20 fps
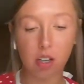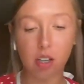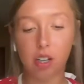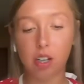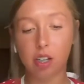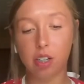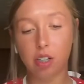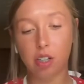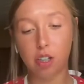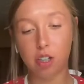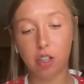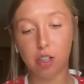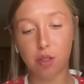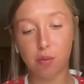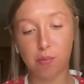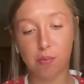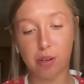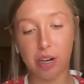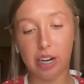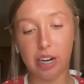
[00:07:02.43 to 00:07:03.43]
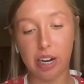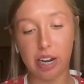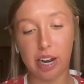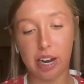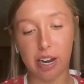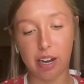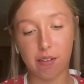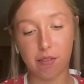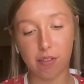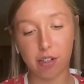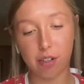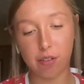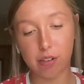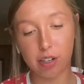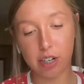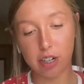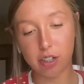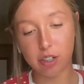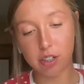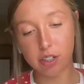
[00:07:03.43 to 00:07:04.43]
You just spray it
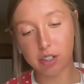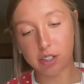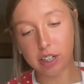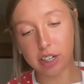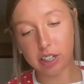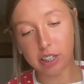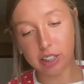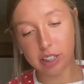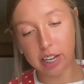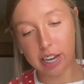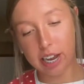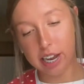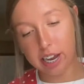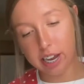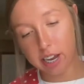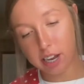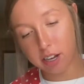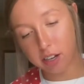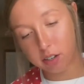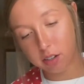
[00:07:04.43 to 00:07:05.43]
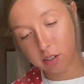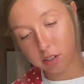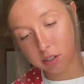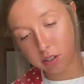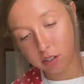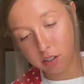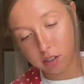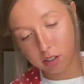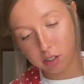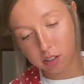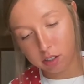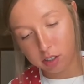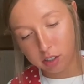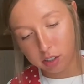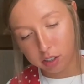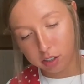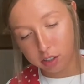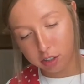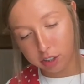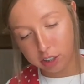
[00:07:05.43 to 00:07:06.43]
everywhere, just like that.
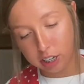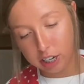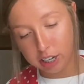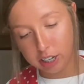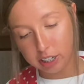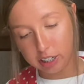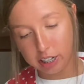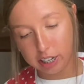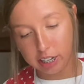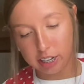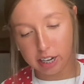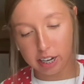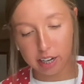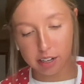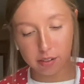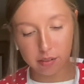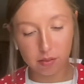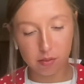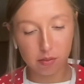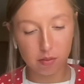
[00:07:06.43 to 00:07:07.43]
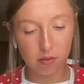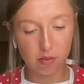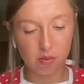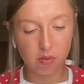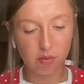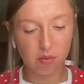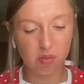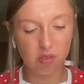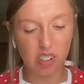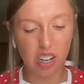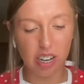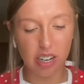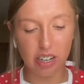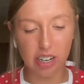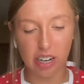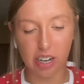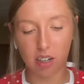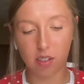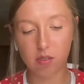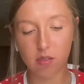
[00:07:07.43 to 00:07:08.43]
Just kind of get it in
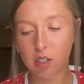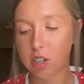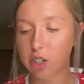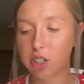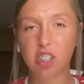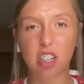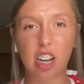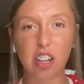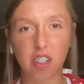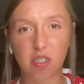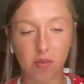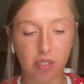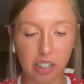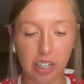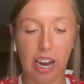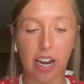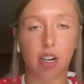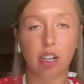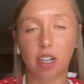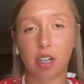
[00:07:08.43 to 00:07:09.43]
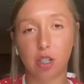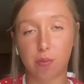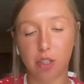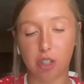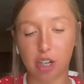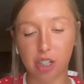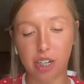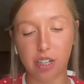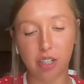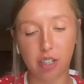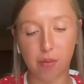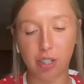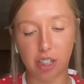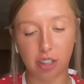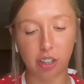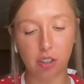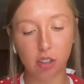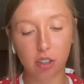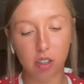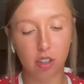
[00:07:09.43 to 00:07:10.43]
there. Just another thing to add on and just massage it into the
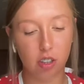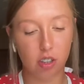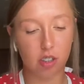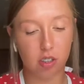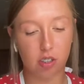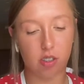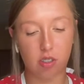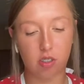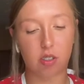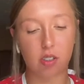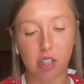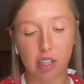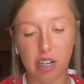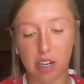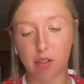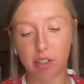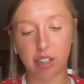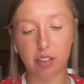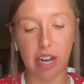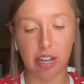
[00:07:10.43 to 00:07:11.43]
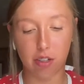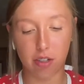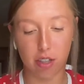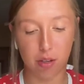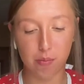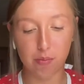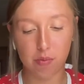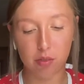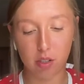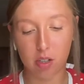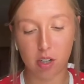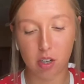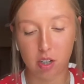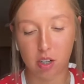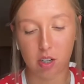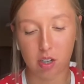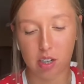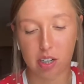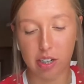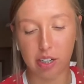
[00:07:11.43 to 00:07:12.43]
material. It really lathers them
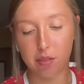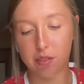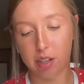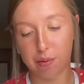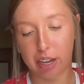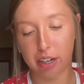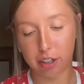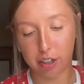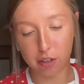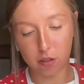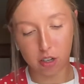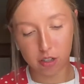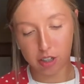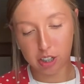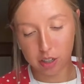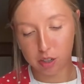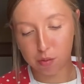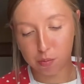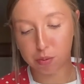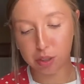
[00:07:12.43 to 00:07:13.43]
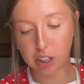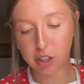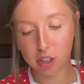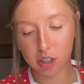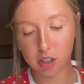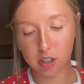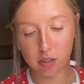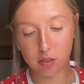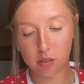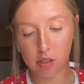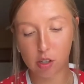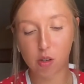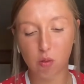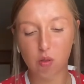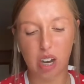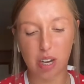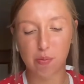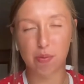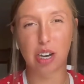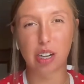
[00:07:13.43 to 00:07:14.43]
and gives them that good quality bleach,
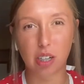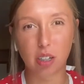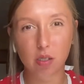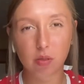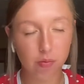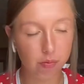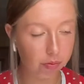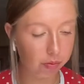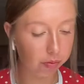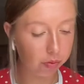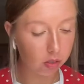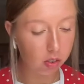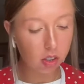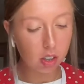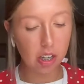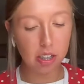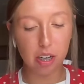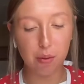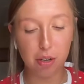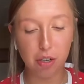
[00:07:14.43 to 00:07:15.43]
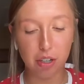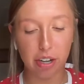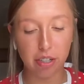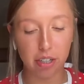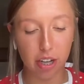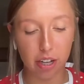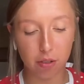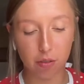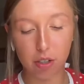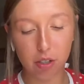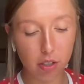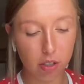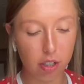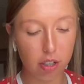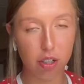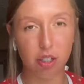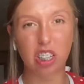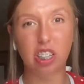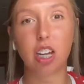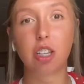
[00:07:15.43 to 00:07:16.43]
white brightening. And then I'm going to do that to the other one. Just
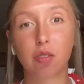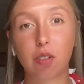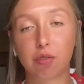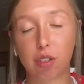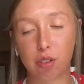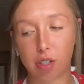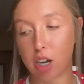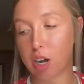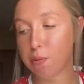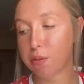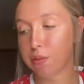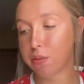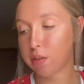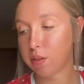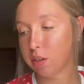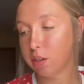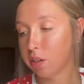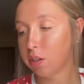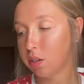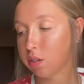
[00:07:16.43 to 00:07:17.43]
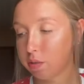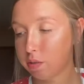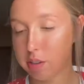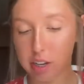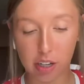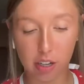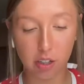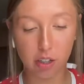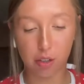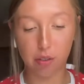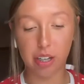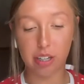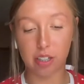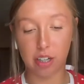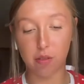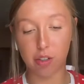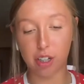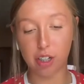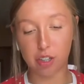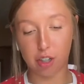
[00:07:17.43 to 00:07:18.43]
let the other one float on top. So this could
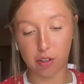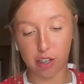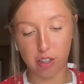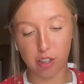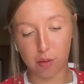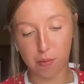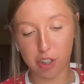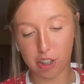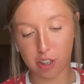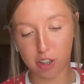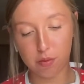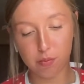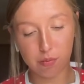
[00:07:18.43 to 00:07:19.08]
really soak into the material.